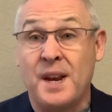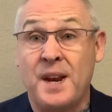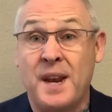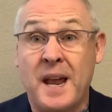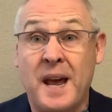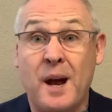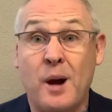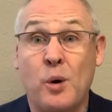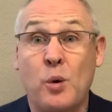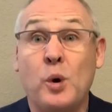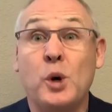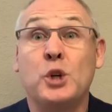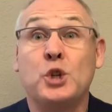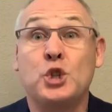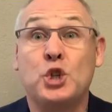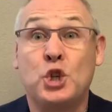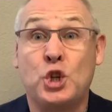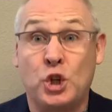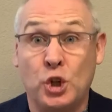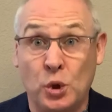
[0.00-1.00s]
Now
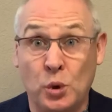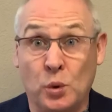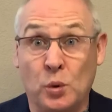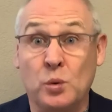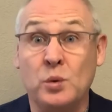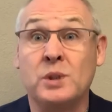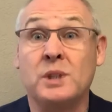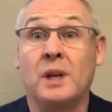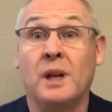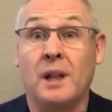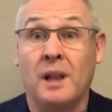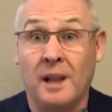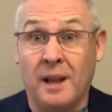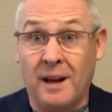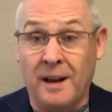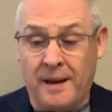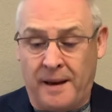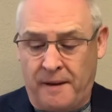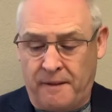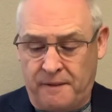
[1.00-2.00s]
choose
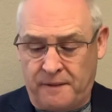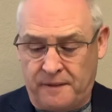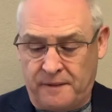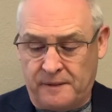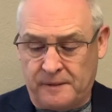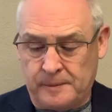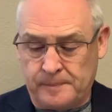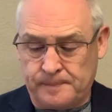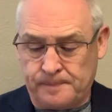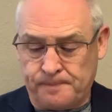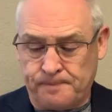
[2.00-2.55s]
life.